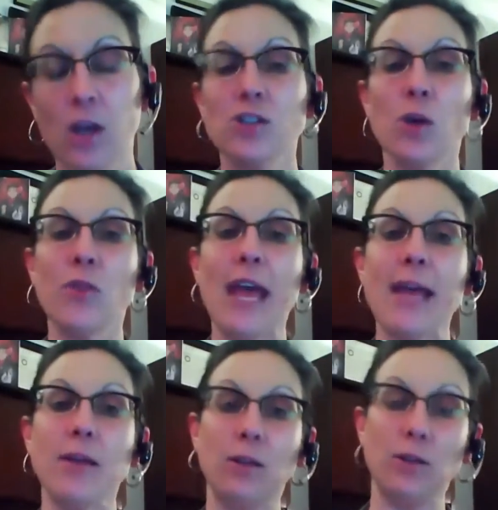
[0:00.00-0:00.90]
So
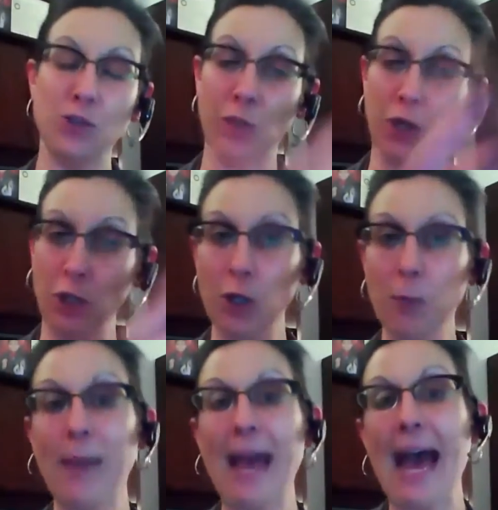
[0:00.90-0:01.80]
they took a look
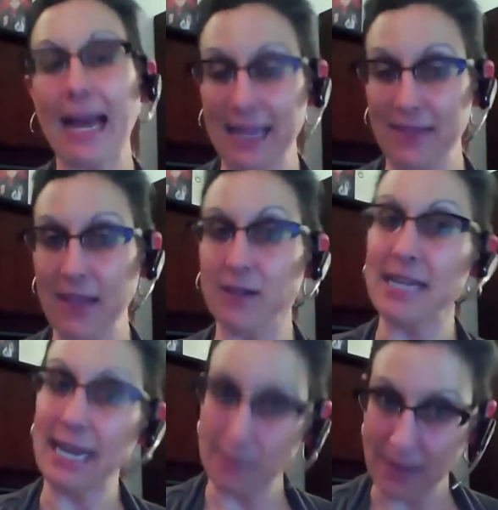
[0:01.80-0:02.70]
back in their
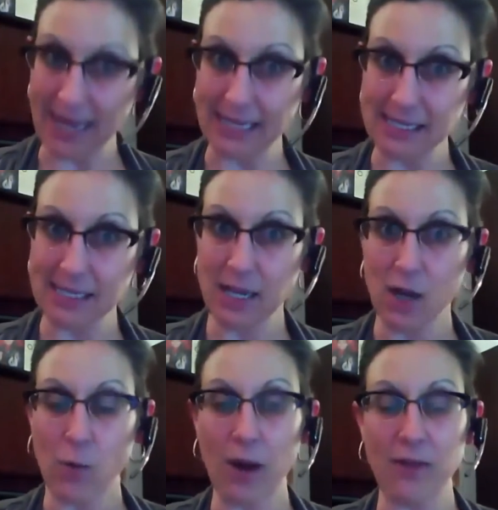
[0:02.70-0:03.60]
database
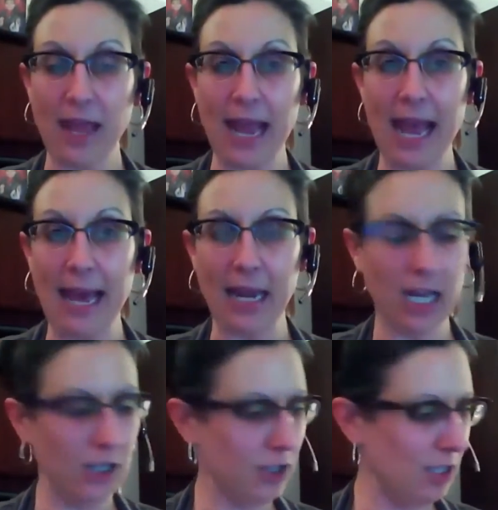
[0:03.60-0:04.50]
where they had
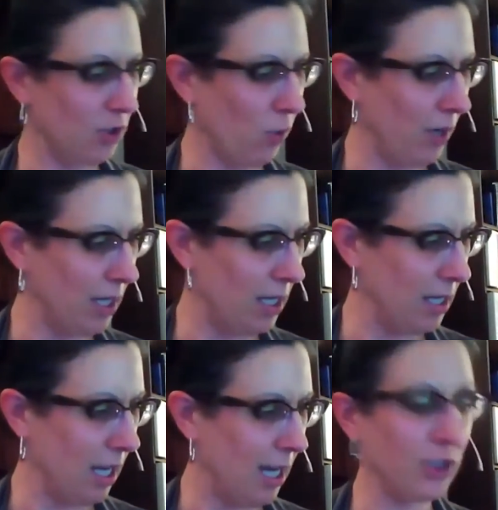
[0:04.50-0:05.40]

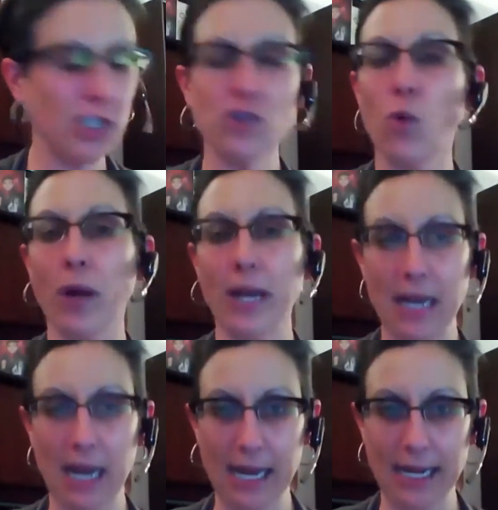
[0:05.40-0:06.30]

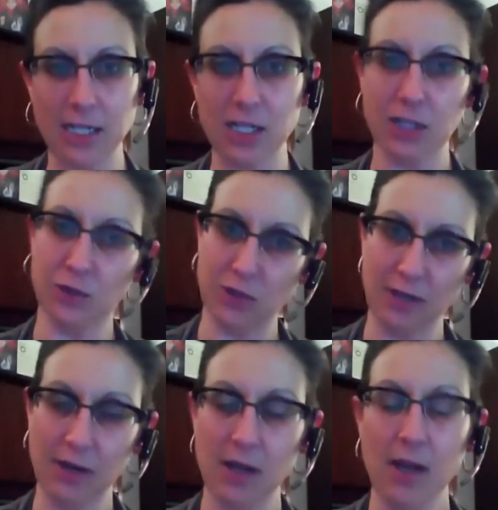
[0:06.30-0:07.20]
129
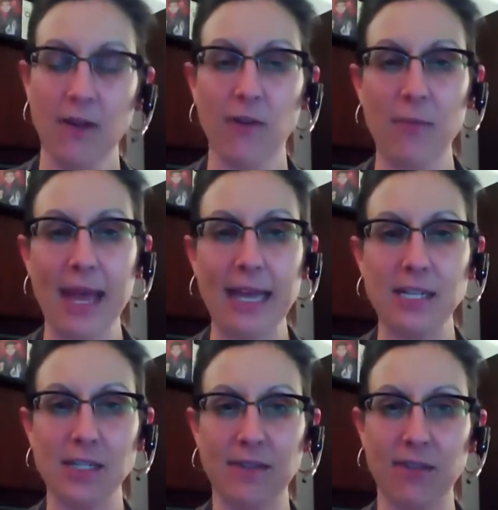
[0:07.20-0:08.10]
children from the
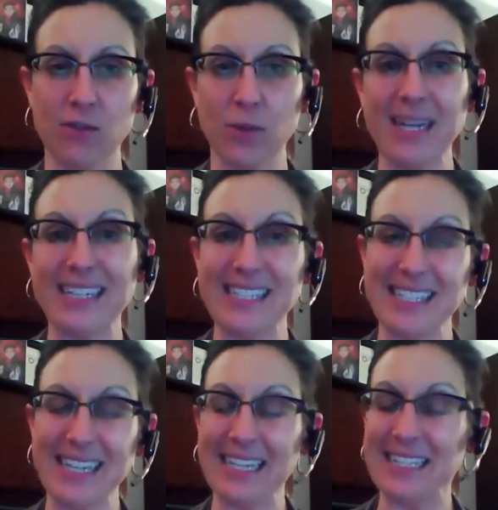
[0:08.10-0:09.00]
ages of 3 to
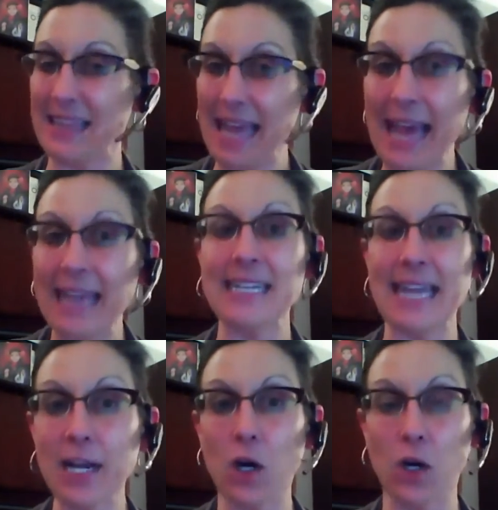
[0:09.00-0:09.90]
6 that they had
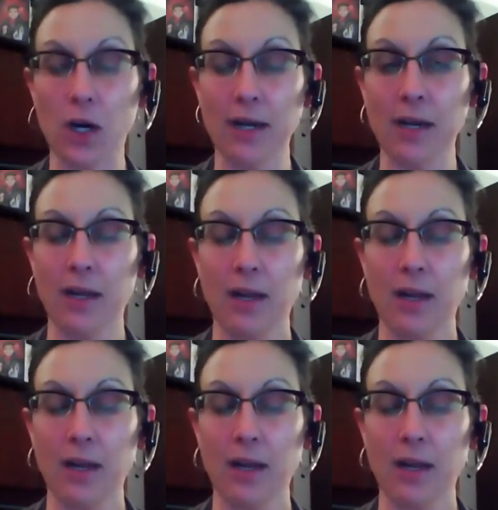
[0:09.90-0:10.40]
data on,